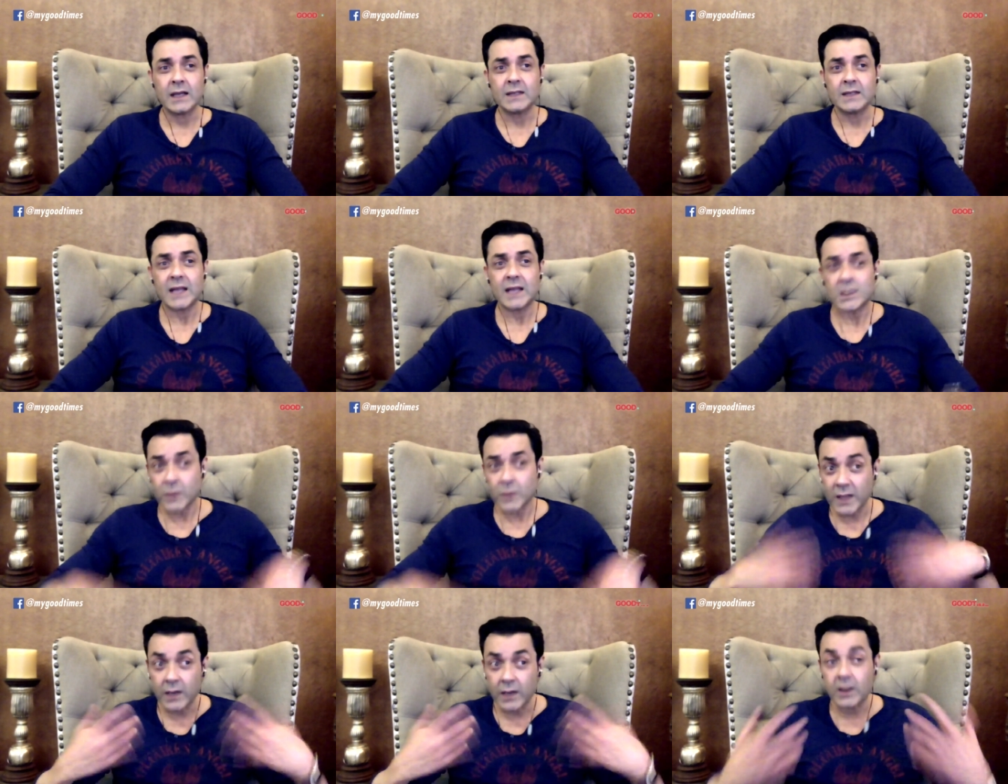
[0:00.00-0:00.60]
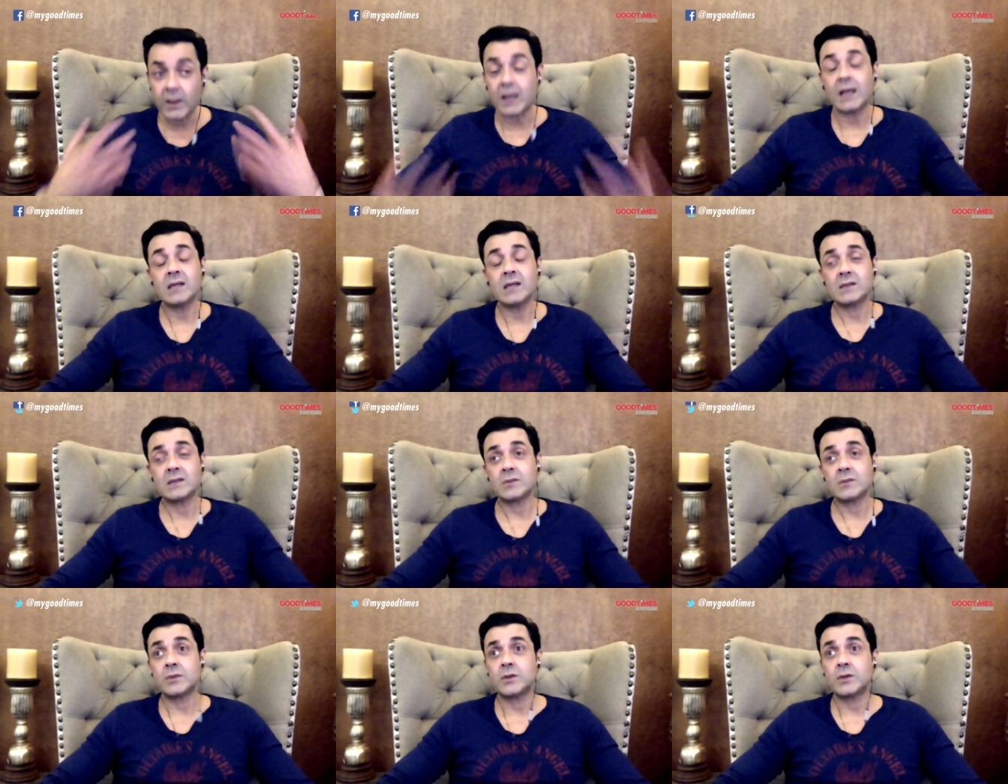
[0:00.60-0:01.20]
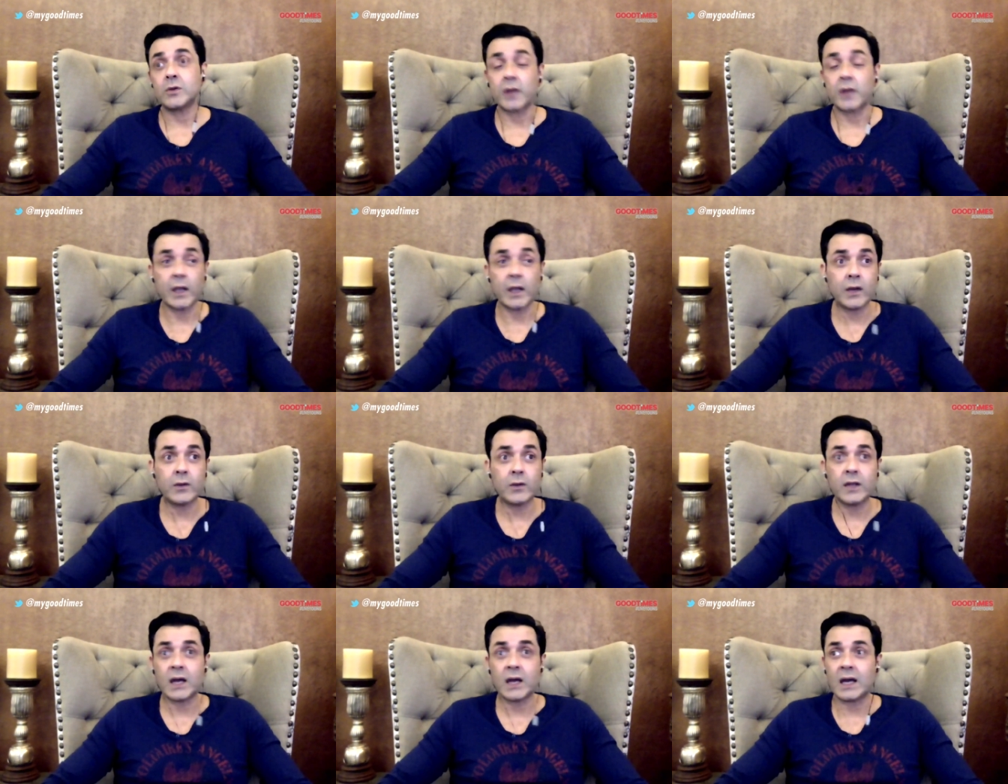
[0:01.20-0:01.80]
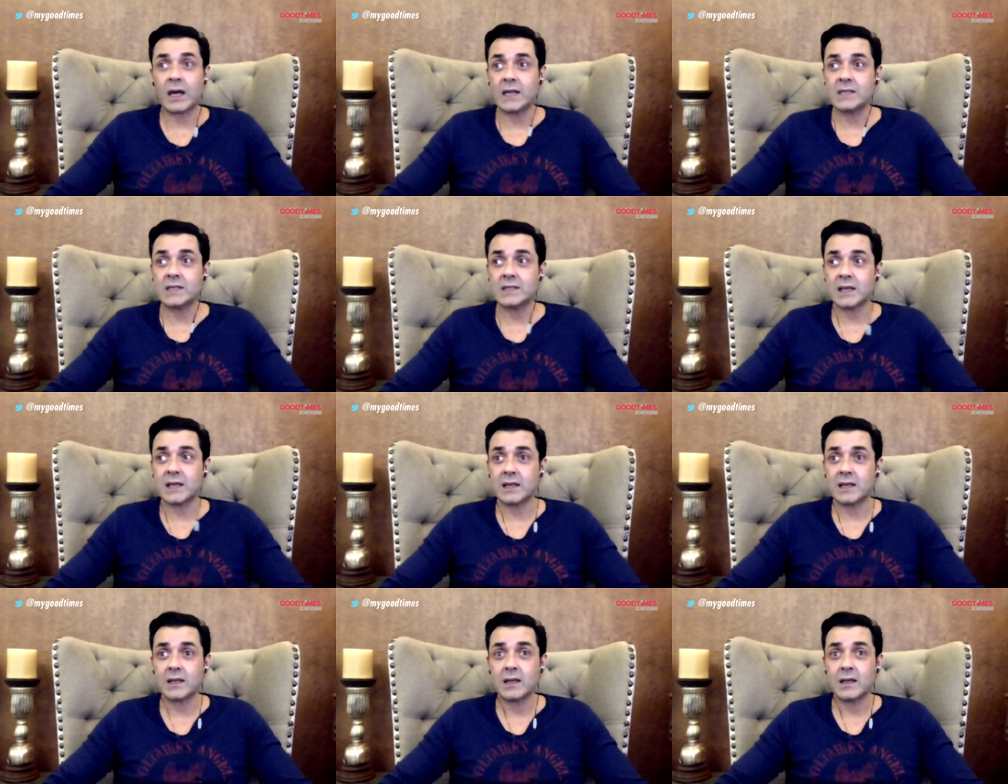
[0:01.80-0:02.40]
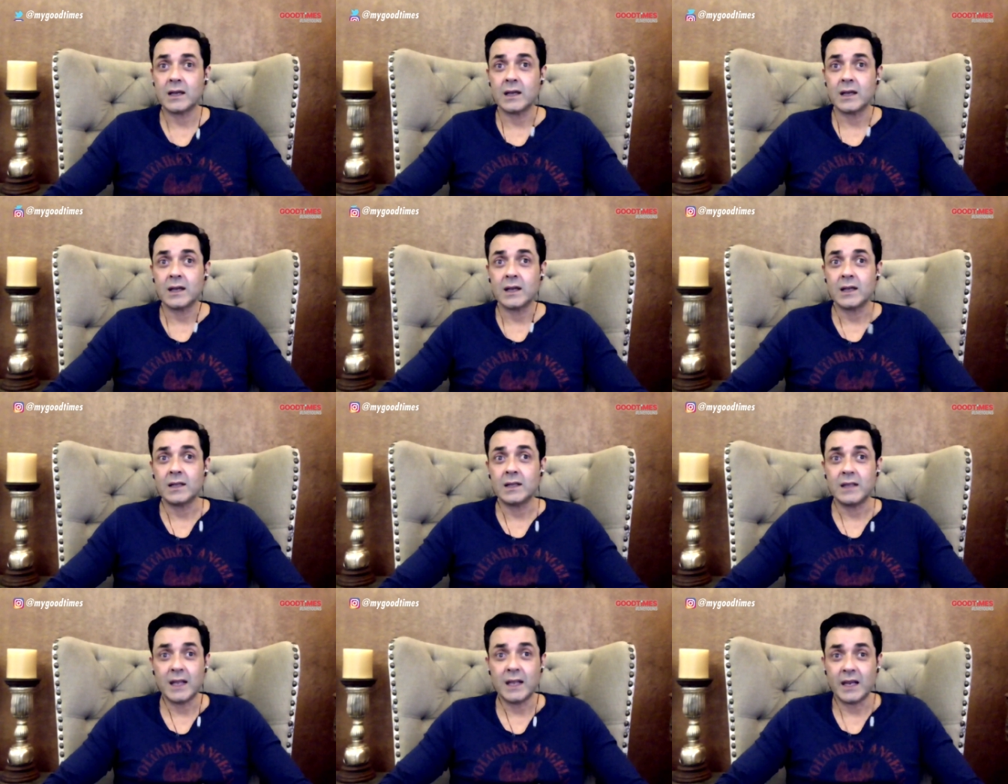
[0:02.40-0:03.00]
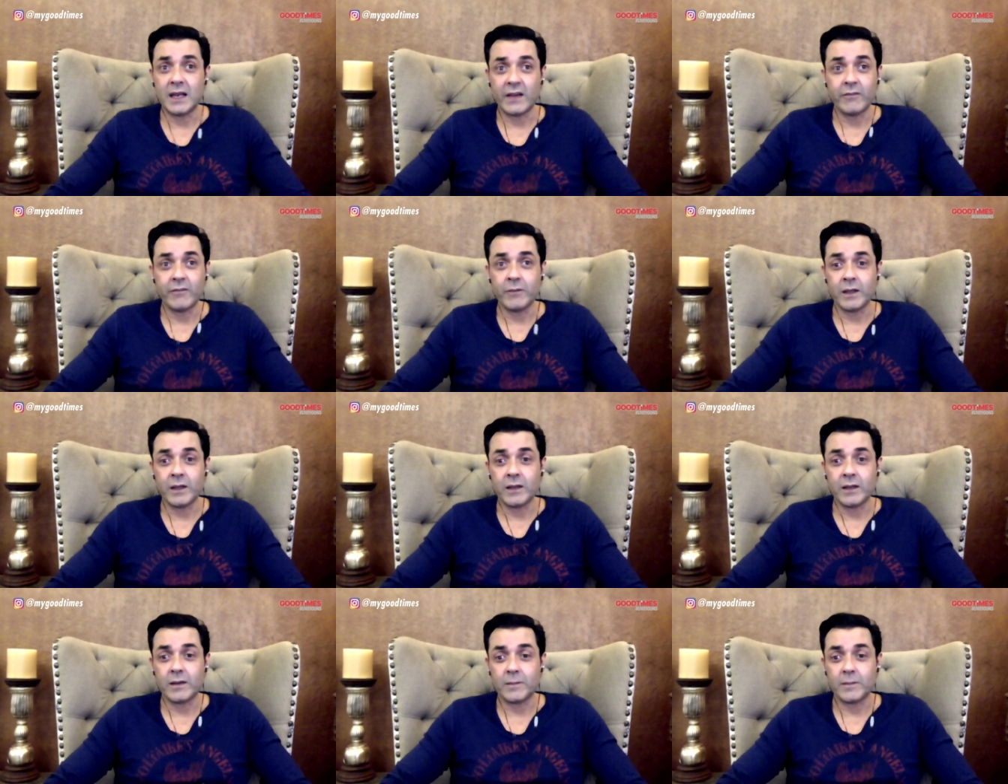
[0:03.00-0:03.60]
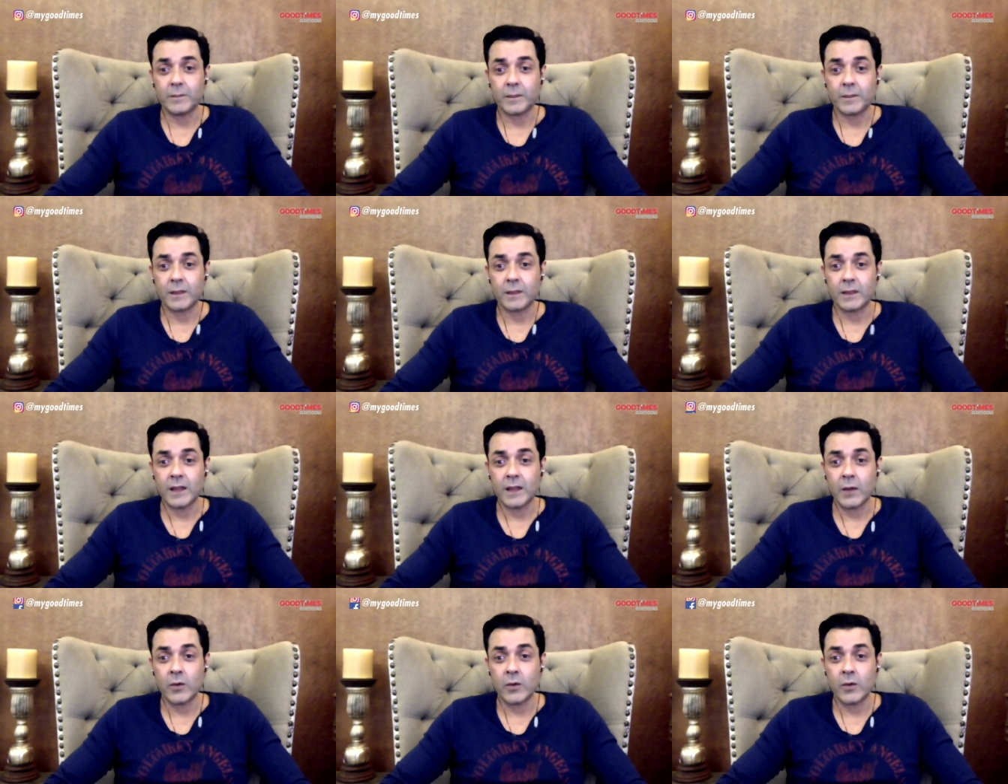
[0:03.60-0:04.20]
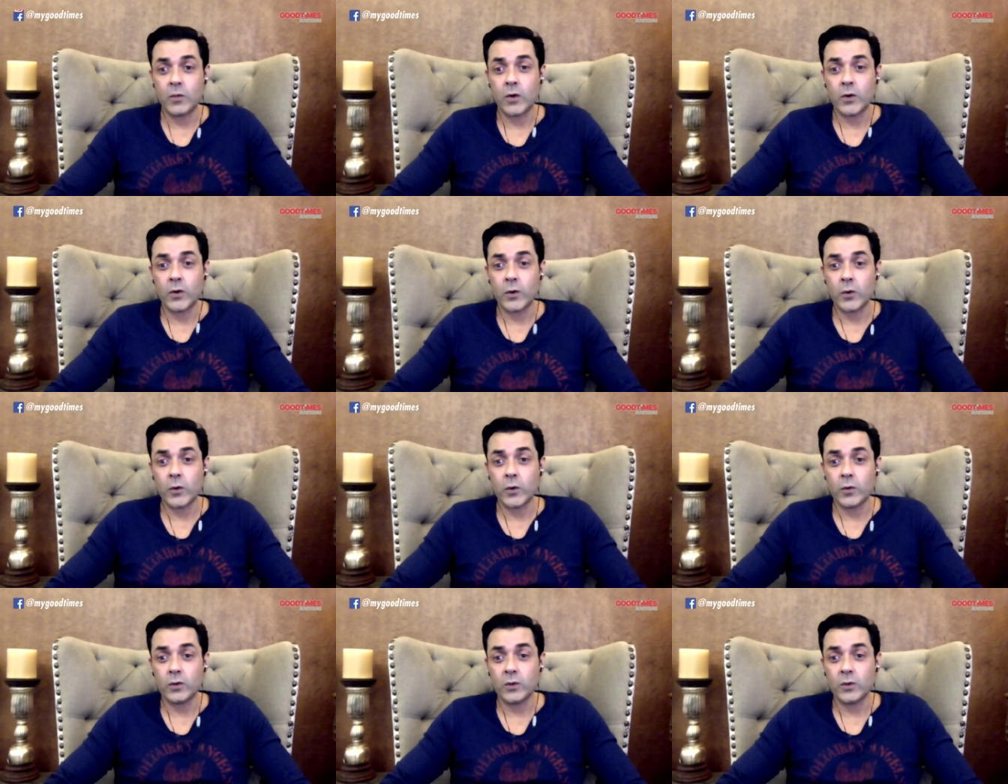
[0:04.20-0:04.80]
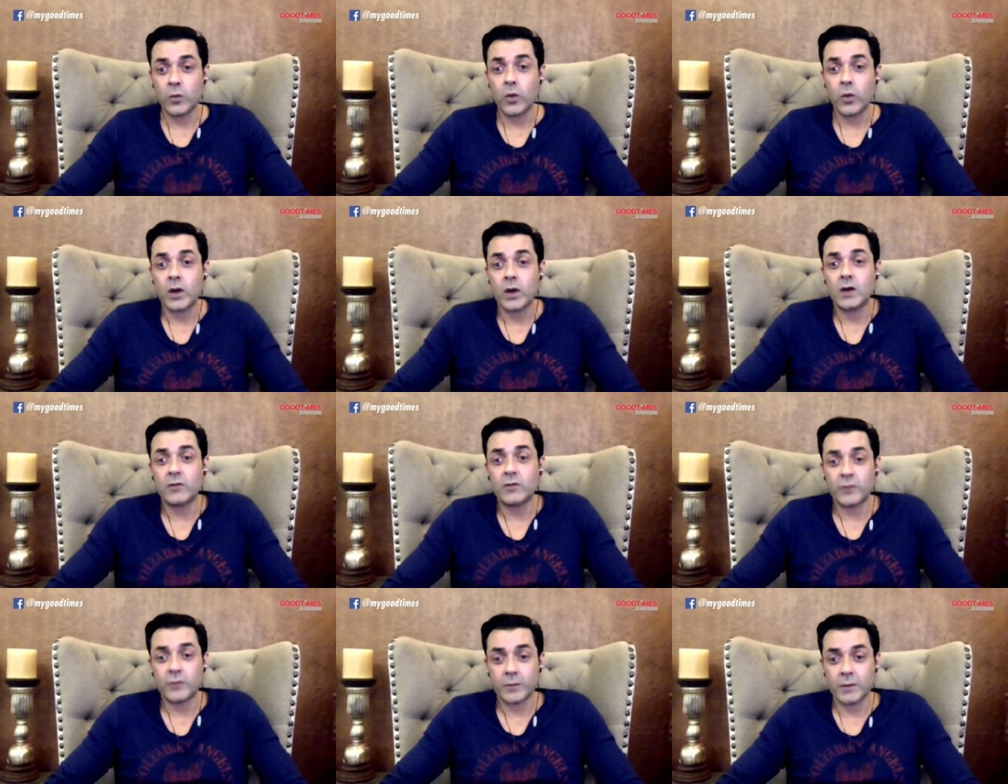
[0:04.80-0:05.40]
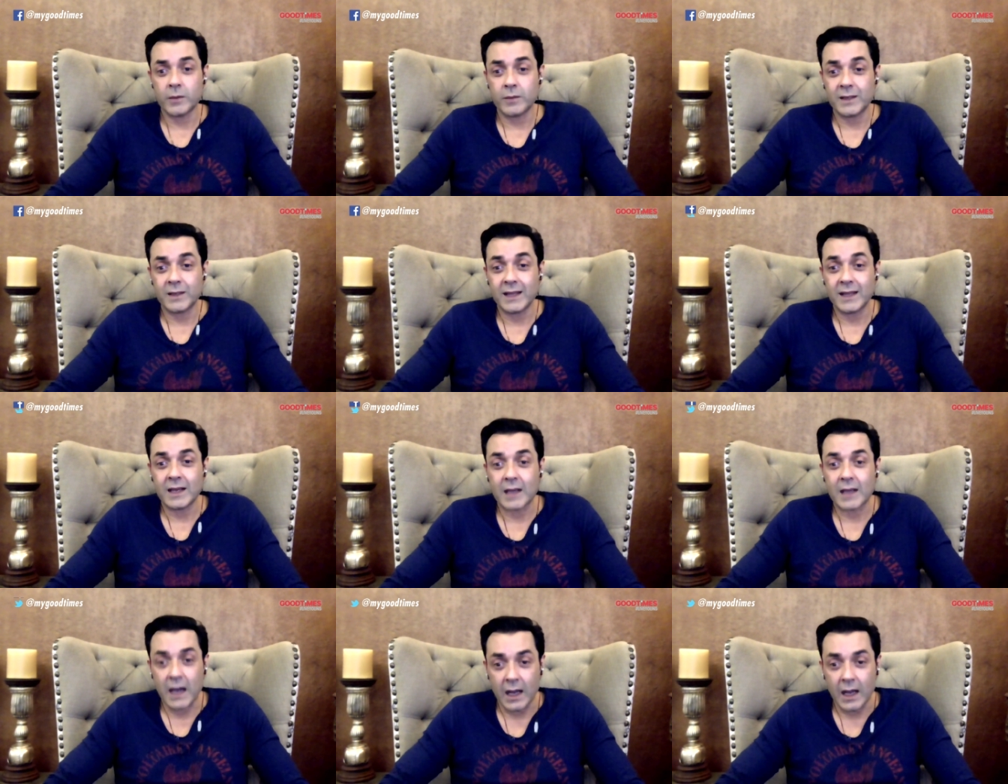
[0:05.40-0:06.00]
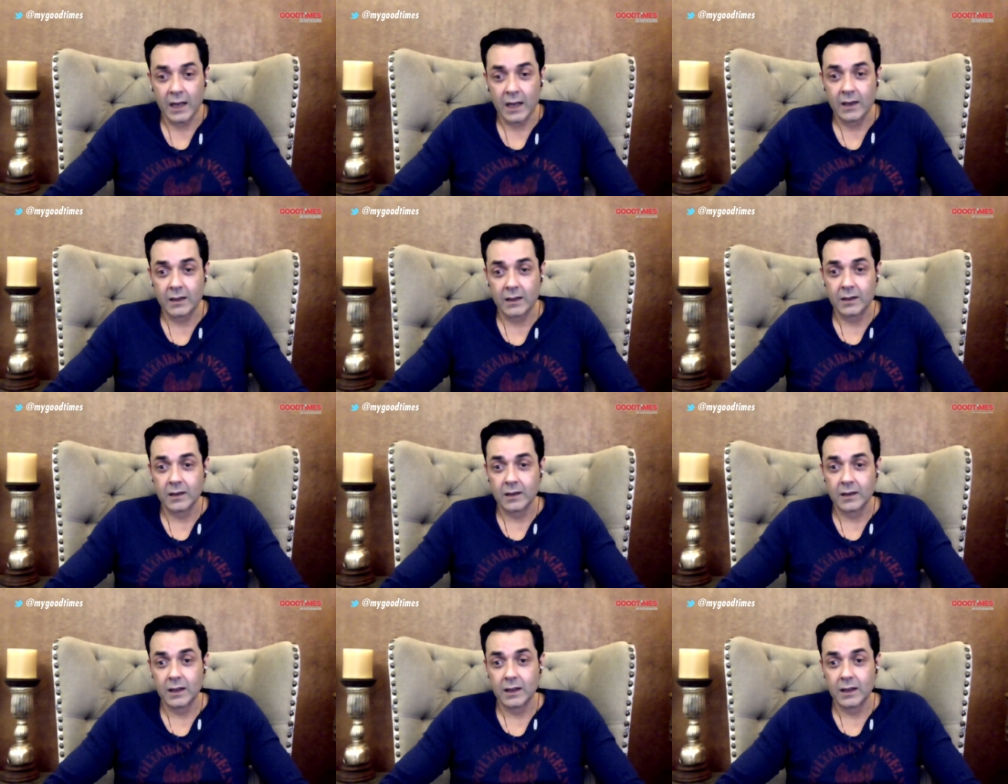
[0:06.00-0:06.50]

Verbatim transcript: that's when I realized, looking into their eyes, that they love me. They would want to do the world for me, but they can't.